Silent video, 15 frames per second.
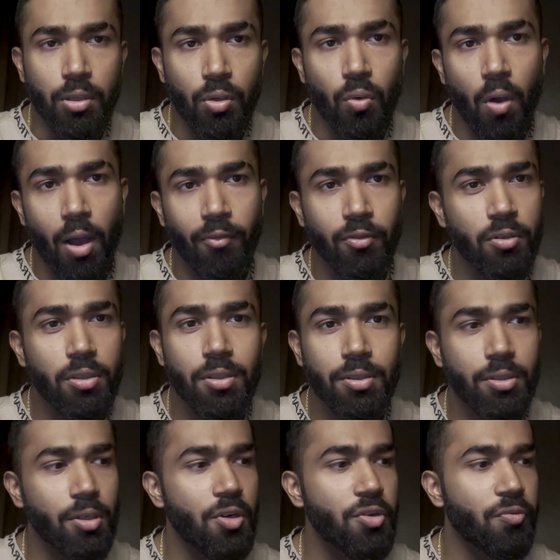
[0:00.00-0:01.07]
you have to just
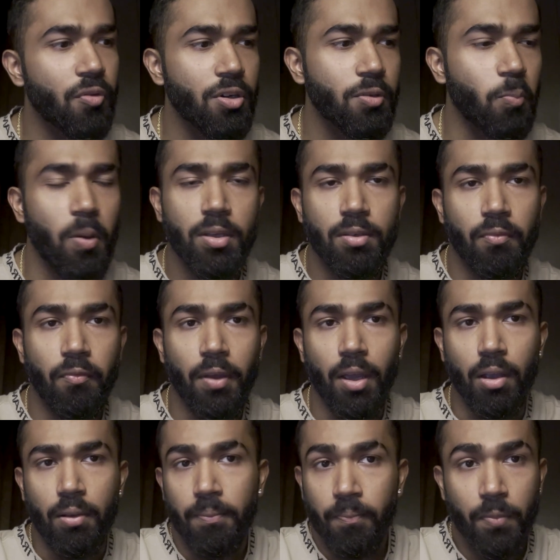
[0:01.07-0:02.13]
search for specific
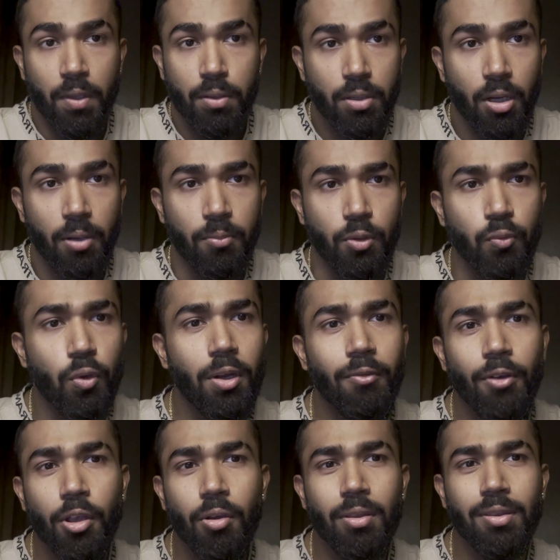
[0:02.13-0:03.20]
terms,
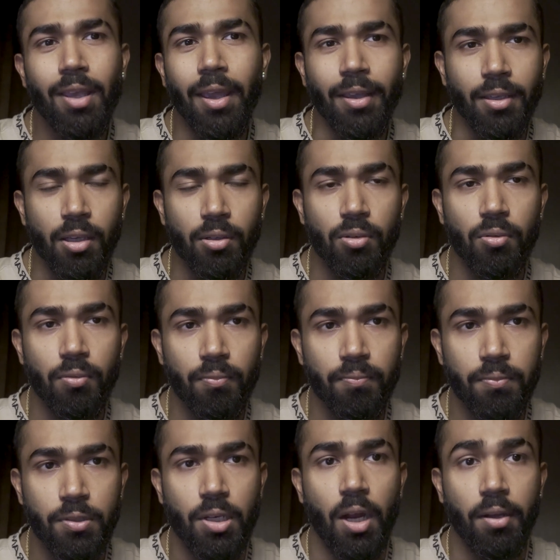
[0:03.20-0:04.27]
whatever you're thinking to
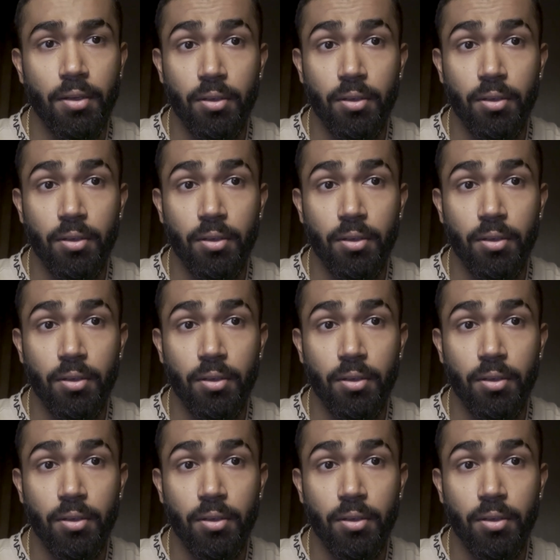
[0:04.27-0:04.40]
start a